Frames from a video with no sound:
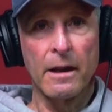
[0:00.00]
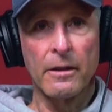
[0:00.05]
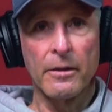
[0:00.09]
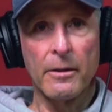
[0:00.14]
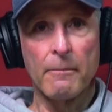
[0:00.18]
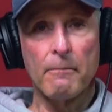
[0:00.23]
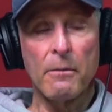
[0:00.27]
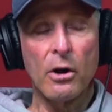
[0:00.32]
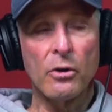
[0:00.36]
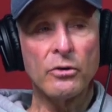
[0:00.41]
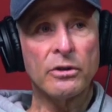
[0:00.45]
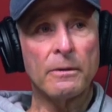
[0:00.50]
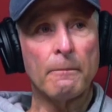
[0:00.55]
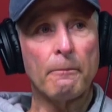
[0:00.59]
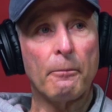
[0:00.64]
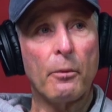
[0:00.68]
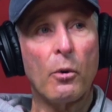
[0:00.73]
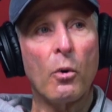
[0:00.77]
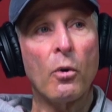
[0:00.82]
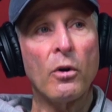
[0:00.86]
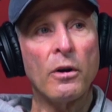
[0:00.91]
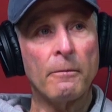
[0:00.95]
The most
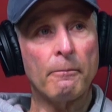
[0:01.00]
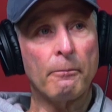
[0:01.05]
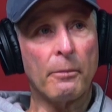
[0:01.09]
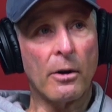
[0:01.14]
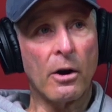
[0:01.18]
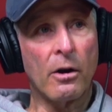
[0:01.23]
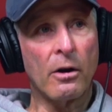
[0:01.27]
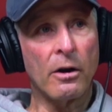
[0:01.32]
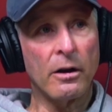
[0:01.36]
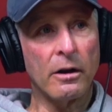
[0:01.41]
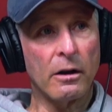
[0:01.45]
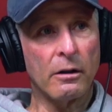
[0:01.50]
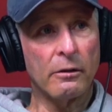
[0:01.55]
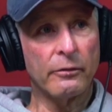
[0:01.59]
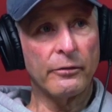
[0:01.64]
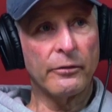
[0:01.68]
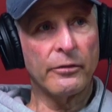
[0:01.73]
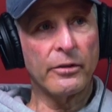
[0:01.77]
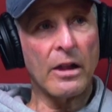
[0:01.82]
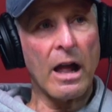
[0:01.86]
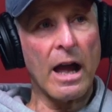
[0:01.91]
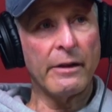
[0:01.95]
important part of
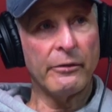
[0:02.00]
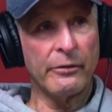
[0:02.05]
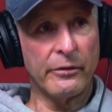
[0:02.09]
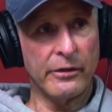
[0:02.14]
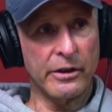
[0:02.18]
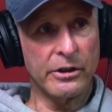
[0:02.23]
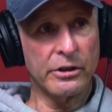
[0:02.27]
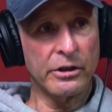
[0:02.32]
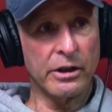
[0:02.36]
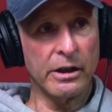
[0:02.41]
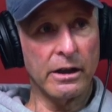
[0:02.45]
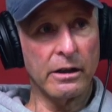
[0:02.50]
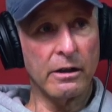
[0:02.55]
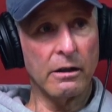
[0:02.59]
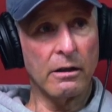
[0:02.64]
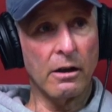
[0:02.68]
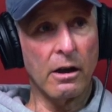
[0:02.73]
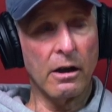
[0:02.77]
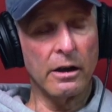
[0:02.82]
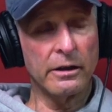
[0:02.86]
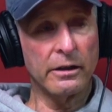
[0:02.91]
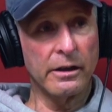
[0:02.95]
fly fishing
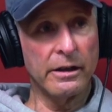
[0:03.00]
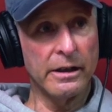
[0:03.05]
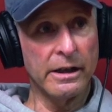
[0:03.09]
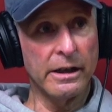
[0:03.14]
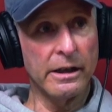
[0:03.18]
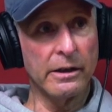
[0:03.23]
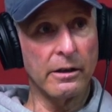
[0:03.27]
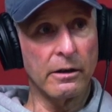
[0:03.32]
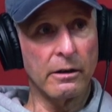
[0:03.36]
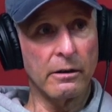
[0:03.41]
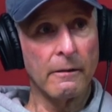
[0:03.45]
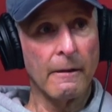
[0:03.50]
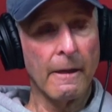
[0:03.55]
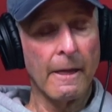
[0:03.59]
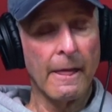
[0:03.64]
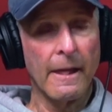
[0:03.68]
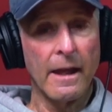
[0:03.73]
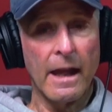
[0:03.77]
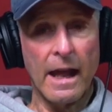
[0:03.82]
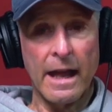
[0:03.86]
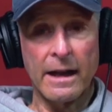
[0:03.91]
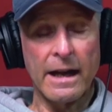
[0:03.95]
on Lanier,
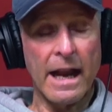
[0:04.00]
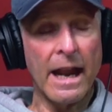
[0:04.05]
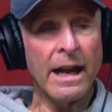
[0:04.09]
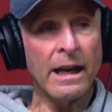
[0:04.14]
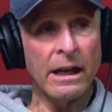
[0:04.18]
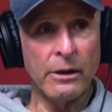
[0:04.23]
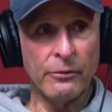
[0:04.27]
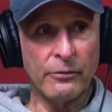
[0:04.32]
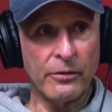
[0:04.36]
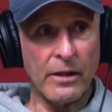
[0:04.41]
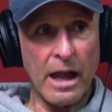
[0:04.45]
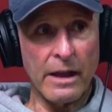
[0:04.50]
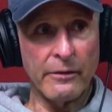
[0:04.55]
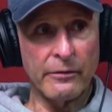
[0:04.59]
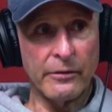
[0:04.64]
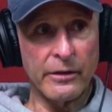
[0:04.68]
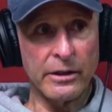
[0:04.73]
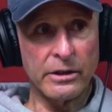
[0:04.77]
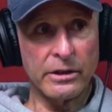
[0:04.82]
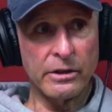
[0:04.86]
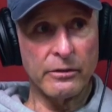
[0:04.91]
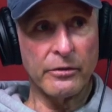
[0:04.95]
and any fly
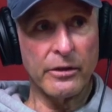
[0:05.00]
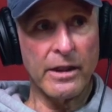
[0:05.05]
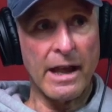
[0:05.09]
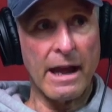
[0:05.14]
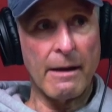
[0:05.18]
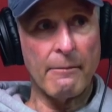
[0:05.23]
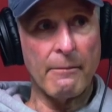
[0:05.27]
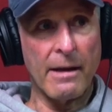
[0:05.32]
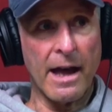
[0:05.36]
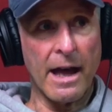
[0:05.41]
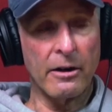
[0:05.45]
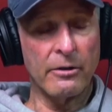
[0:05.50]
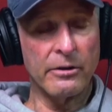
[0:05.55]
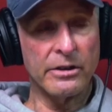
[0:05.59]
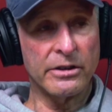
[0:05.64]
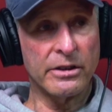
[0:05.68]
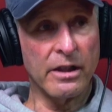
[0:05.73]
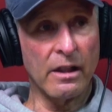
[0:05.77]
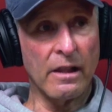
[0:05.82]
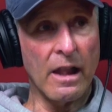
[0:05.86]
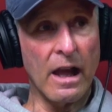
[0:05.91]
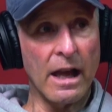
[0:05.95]
fishing for that matter,
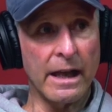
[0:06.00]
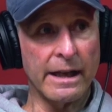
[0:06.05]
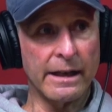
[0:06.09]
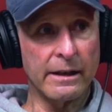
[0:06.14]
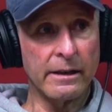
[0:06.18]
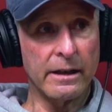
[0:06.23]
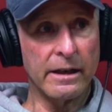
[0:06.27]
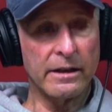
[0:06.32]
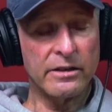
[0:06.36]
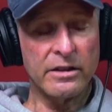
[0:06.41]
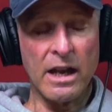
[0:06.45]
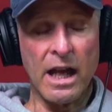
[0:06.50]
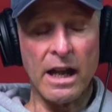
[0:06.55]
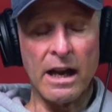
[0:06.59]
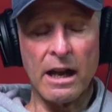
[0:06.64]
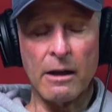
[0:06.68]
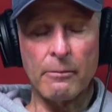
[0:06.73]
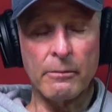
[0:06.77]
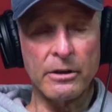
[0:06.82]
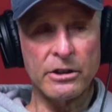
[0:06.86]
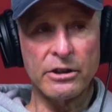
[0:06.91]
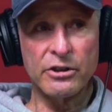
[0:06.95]
is the line. It's not
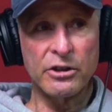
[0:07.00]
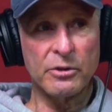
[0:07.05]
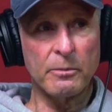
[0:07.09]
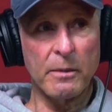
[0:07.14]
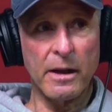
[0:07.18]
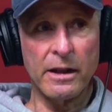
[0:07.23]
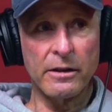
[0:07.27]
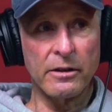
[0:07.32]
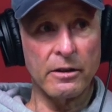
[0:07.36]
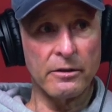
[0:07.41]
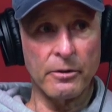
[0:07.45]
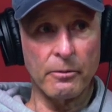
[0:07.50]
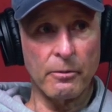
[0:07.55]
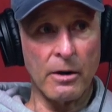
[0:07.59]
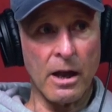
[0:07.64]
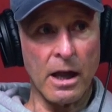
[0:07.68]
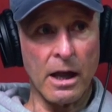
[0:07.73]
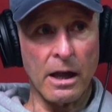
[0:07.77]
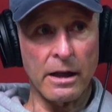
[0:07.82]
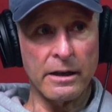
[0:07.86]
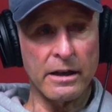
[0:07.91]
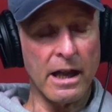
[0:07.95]
how much you spend on the
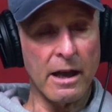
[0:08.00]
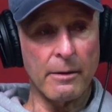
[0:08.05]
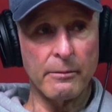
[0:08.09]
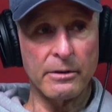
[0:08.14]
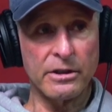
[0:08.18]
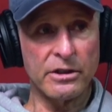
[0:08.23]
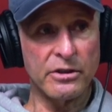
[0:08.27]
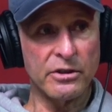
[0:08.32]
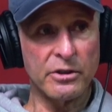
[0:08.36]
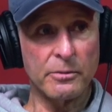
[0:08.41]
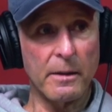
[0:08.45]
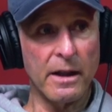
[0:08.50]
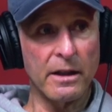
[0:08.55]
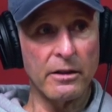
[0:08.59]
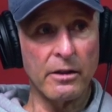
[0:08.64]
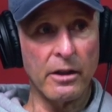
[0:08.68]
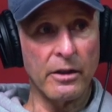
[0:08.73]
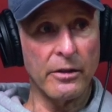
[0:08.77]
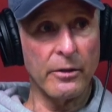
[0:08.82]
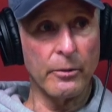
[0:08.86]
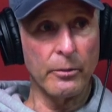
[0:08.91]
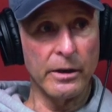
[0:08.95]
rod and how much you spend
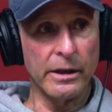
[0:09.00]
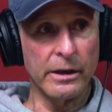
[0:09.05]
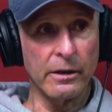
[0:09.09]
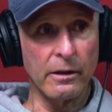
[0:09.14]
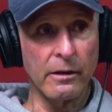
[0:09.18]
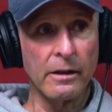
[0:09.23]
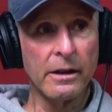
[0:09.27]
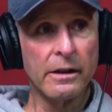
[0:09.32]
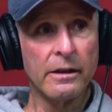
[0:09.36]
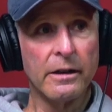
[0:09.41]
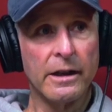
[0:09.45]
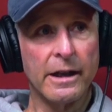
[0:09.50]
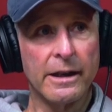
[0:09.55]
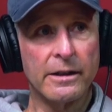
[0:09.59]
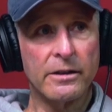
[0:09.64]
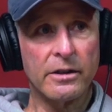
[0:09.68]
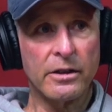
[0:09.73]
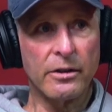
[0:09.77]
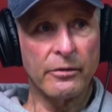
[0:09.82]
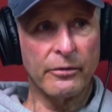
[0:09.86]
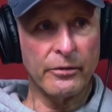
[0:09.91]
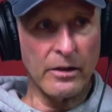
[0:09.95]
on the reel.
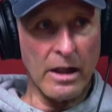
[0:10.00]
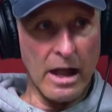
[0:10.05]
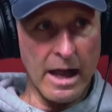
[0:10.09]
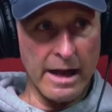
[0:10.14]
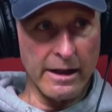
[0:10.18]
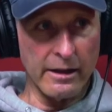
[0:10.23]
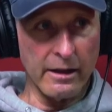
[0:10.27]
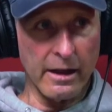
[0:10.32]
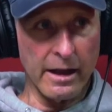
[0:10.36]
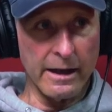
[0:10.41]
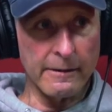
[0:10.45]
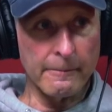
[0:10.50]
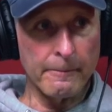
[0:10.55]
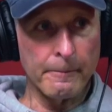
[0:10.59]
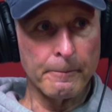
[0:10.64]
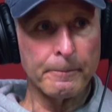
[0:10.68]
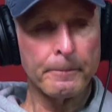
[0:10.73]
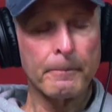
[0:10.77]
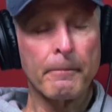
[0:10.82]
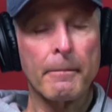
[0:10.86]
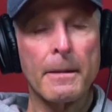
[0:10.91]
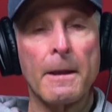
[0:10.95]
It's the fly it's line. The
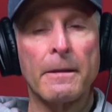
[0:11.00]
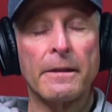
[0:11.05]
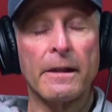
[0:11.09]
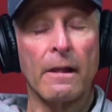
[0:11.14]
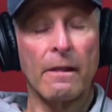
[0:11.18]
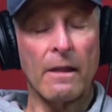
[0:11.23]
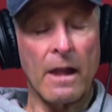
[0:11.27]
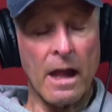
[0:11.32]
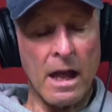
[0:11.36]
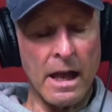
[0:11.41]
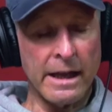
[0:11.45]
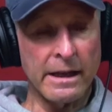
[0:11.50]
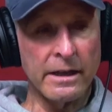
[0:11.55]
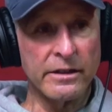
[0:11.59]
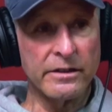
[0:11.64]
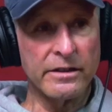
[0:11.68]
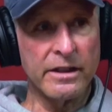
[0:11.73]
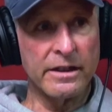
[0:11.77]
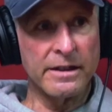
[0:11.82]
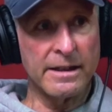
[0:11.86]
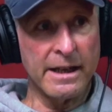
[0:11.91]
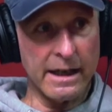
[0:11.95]
line, okay. The line
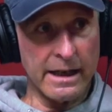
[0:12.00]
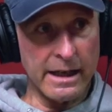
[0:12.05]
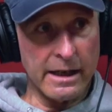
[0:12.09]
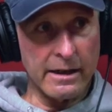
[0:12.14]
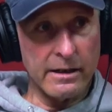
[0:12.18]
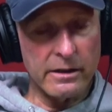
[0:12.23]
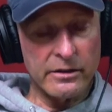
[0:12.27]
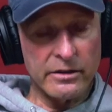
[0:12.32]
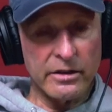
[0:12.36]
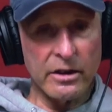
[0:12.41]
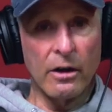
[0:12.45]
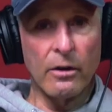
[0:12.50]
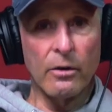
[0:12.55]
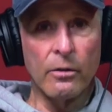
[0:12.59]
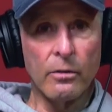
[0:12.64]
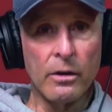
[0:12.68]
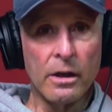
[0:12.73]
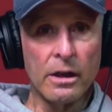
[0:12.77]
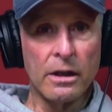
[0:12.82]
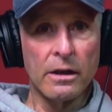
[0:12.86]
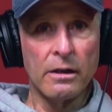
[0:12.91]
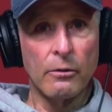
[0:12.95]
is the ticket.
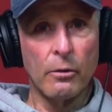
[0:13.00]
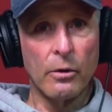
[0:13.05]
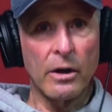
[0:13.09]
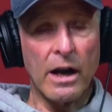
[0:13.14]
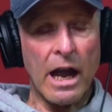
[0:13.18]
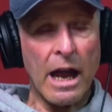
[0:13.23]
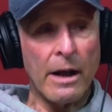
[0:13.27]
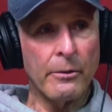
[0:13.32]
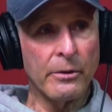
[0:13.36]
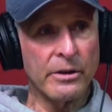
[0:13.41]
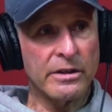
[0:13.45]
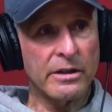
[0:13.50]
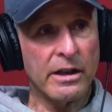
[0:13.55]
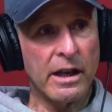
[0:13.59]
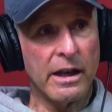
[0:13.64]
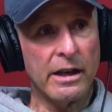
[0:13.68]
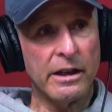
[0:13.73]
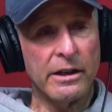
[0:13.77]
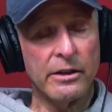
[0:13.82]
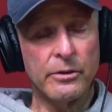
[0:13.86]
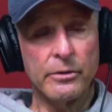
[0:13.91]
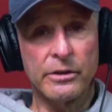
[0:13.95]
So what I would say
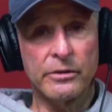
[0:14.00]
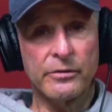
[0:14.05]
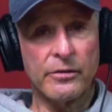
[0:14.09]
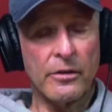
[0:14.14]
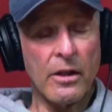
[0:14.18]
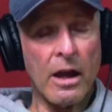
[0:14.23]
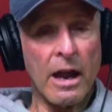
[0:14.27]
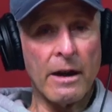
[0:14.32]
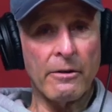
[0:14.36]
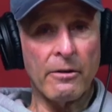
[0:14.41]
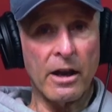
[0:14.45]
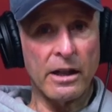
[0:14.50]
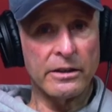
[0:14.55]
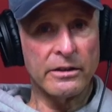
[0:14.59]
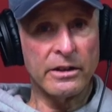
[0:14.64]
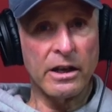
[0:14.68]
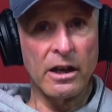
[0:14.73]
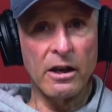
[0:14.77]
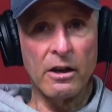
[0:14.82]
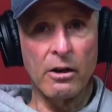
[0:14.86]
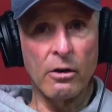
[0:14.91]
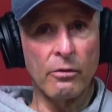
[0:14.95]
to you is fly rods
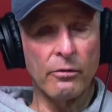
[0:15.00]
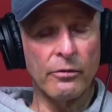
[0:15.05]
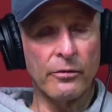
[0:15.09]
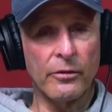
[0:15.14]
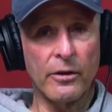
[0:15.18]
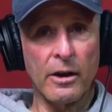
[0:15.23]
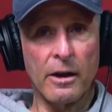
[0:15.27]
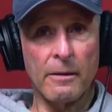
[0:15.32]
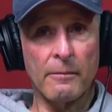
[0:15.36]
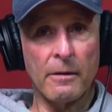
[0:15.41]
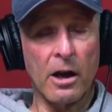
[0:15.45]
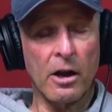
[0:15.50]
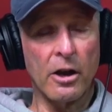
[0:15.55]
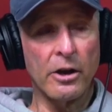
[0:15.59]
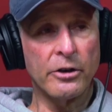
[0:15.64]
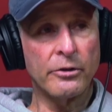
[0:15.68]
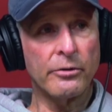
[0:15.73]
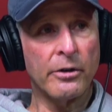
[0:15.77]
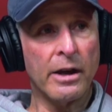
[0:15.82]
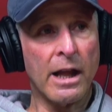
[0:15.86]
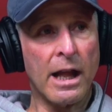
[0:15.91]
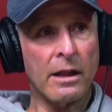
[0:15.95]
can go from
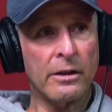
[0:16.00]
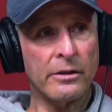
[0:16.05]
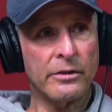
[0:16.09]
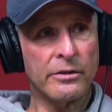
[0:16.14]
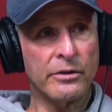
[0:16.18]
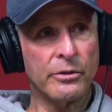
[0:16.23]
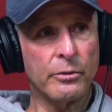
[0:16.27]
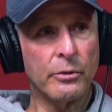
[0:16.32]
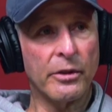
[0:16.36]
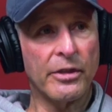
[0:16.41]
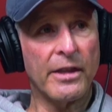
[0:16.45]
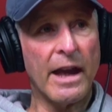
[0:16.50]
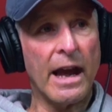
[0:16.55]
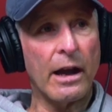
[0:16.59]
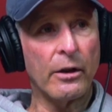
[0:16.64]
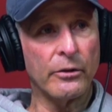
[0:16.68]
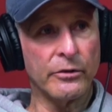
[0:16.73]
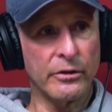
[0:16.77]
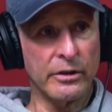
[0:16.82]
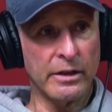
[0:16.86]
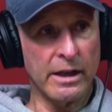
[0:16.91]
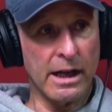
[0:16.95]
$100 to
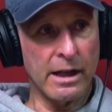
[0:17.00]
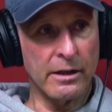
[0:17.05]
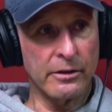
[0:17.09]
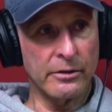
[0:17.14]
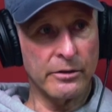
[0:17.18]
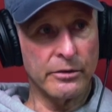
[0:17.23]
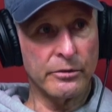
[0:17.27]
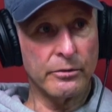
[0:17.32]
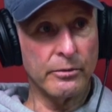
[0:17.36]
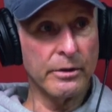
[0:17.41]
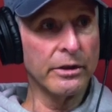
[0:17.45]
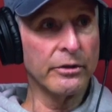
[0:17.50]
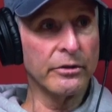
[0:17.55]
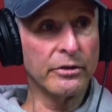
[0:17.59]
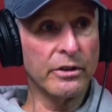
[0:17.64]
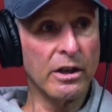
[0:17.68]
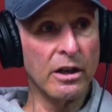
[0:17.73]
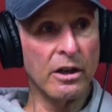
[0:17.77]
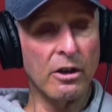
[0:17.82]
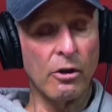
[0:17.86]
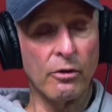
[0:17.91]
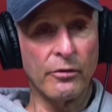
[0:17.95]
$1,000. Reels
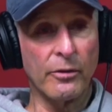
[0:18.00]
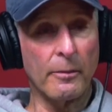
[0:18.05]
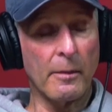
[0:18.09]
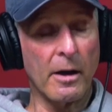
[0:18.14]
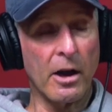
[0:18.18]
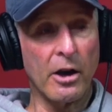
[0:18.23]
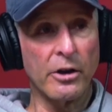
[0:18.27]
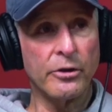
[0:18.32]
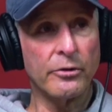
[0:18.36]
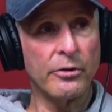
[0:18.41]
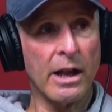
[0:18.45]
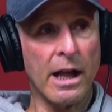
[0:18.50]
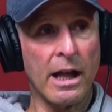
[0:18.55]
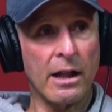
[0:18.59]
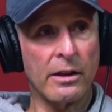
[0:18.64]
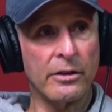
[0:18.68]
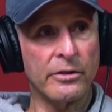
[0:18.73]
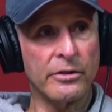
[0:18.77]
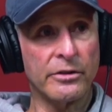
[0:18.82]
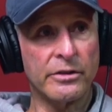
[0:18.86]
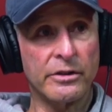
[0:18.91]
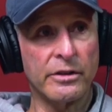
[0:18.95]
can go from
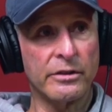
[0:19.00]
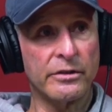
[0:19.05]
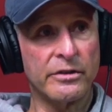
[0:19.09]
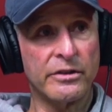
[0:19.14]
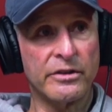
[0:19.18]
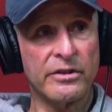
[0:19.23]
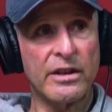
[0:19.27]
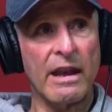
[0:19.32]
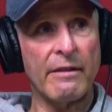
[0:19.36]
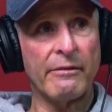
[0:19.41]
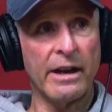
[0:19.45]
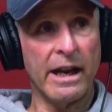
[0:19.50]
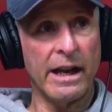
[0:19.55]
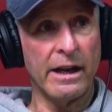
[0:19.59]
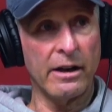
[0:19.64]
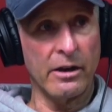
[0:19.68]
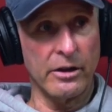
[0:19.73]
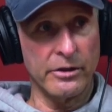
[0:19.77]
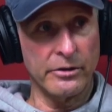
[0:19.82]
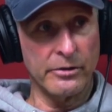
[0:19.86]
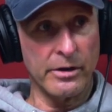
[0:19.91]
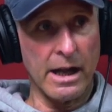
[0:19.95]
$100 to seven,
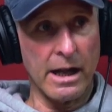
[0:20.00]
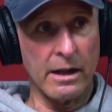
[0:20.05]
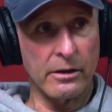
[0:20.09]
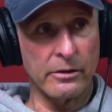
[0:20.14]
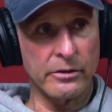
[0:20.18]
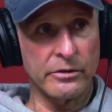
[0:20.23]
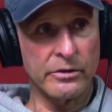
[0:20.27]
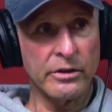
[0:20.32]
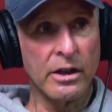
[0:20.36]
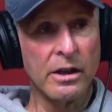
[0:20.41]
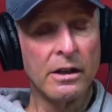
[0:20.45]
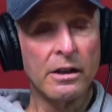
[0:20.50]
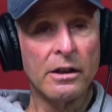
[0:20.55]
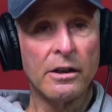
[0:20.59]
$800.